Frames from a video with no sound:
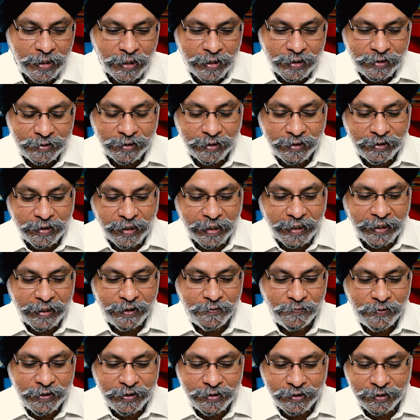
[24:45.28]
So at the
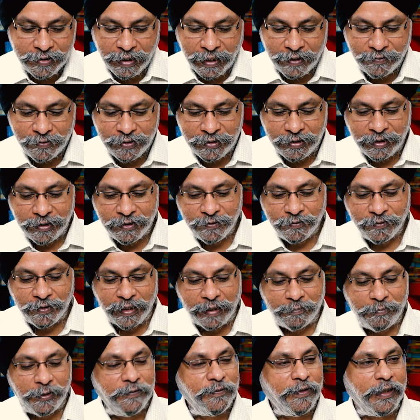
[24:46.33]
end, we just have a set of
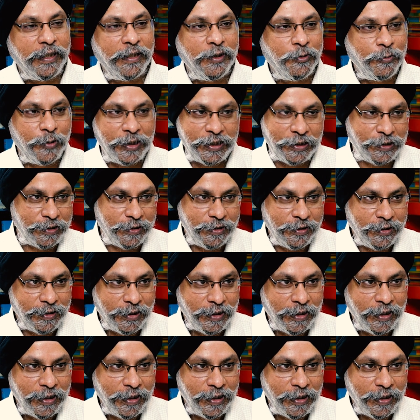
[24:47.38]
rapid fire questions,